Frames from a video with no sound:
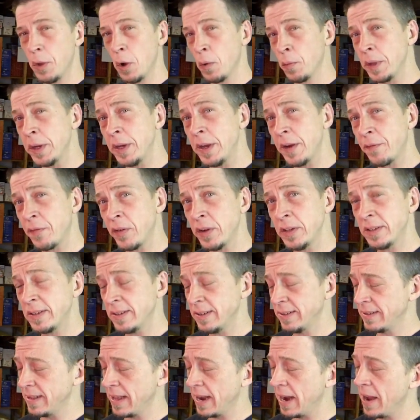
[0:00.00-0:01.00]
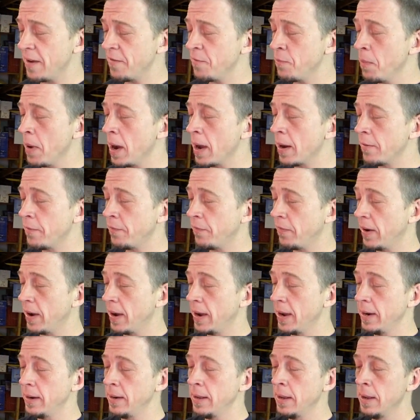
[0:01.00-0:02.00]
only difference is that I've
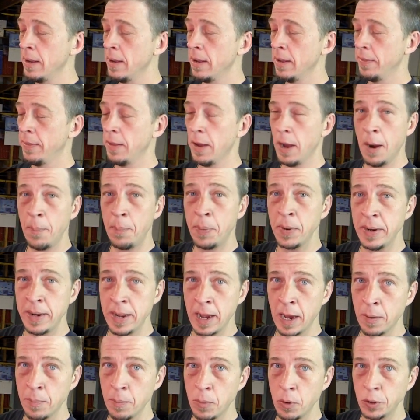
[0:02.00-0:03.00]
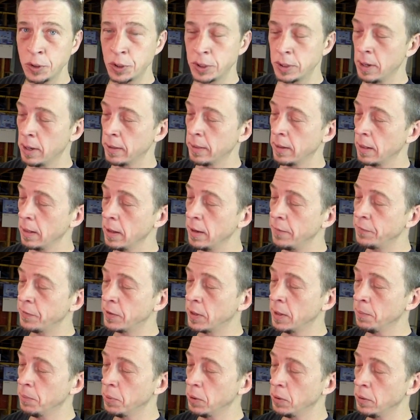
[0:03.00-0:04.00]
modified the up and down motion on the left
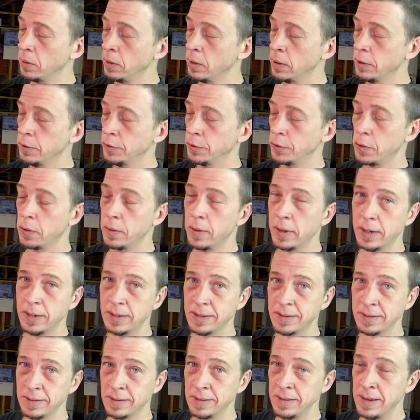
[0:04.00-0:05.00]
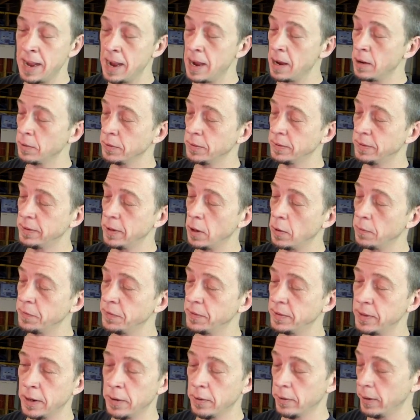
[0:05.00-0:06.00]
gimbal so that it is now
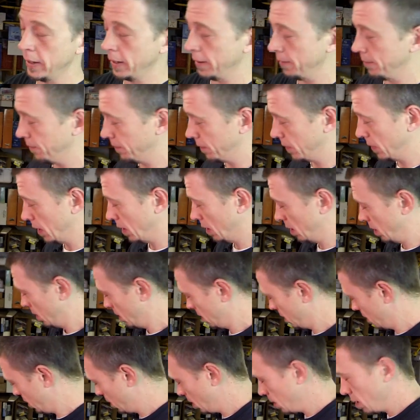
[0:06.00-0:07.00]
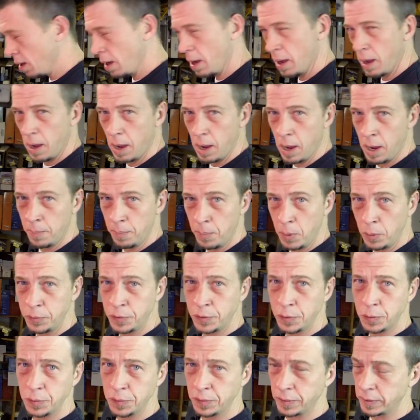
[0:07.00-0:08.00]
self-centering. On most
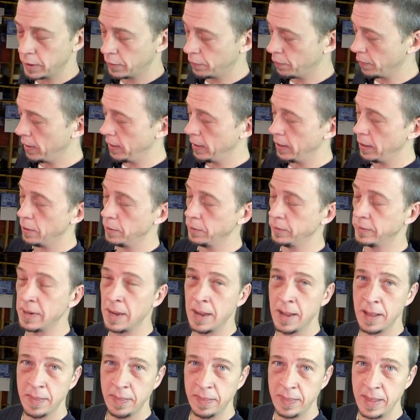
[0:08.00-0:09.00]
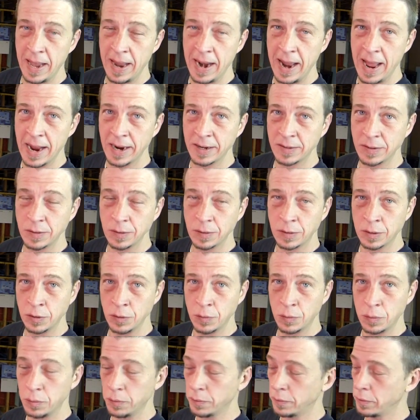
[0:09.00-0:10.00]
2-stick radios, that axis
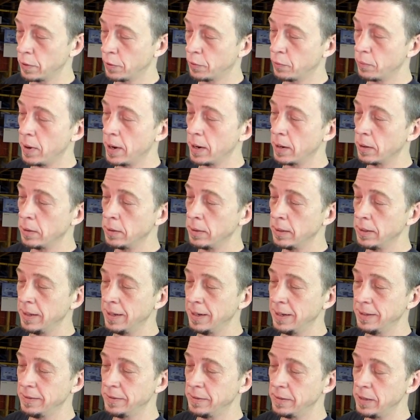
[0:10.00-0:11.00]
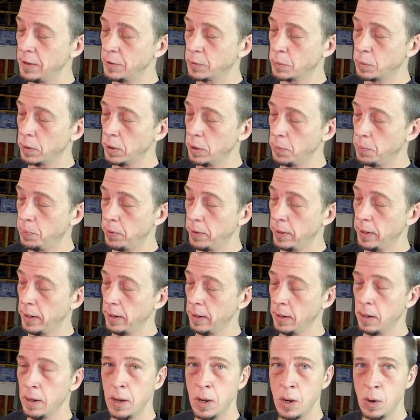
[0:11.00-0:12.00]
controls the throttle and it stays where you put it,
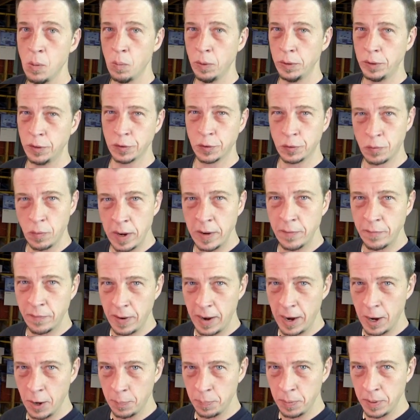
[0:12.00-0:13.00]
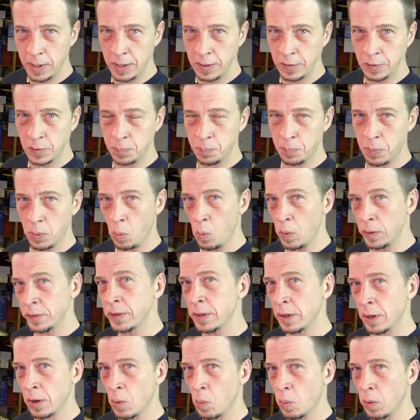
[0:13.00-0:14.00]
which is great for airplanes, but wasn't
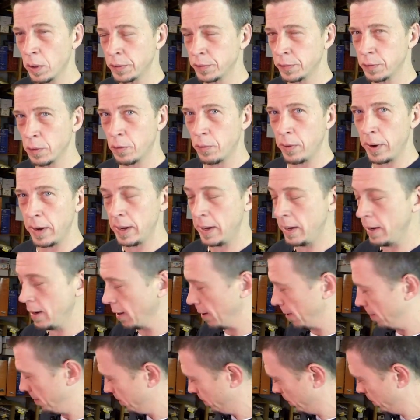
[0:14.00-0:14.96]
going to work so great here.